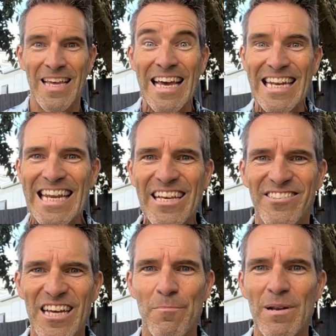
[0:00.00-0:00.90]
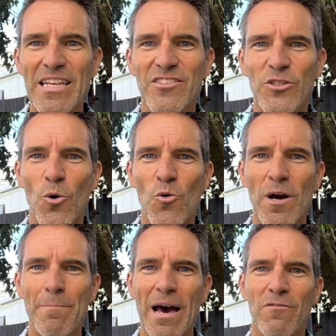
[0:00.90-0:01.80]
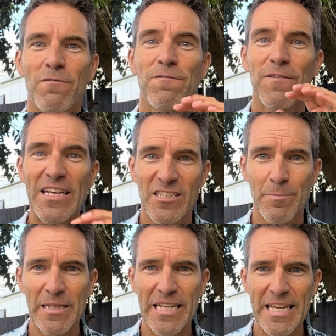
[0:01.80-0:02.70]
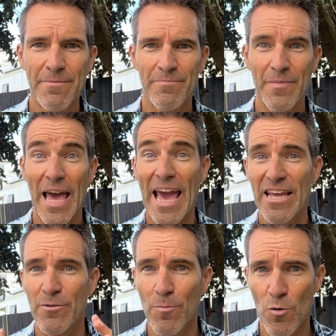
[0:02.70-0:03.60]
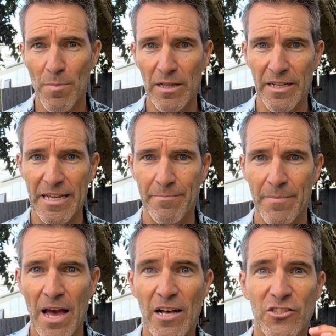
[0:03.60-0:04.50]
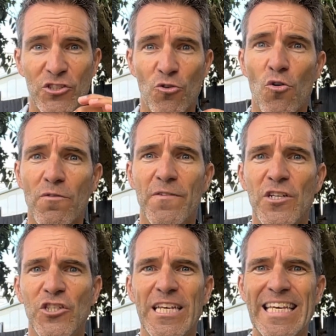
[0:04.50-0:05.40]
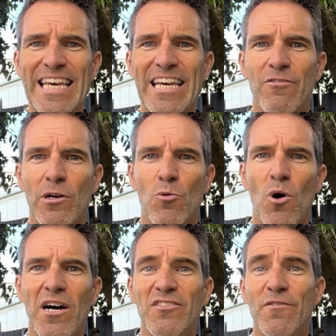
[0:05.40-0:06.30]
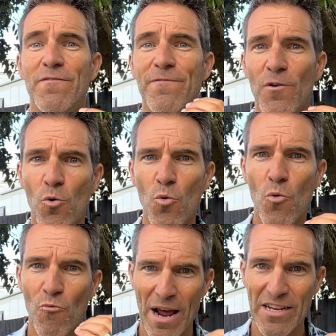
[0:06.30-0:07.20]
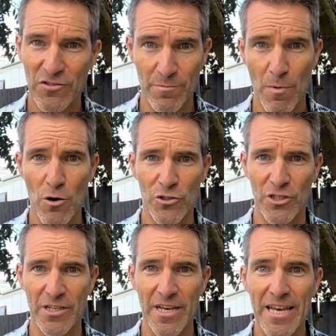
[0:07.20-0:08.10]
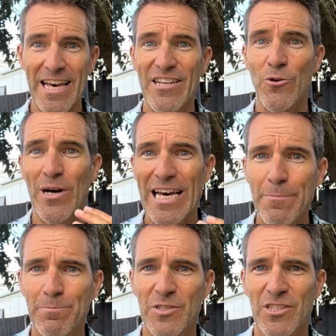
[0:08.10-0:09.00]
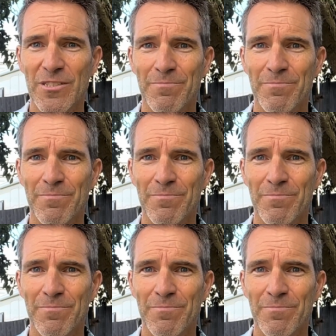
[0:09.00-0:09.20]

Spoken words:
Next up, let's talk about flexibility and mobility. A strong finishing kick requires a full range of motion in your hips,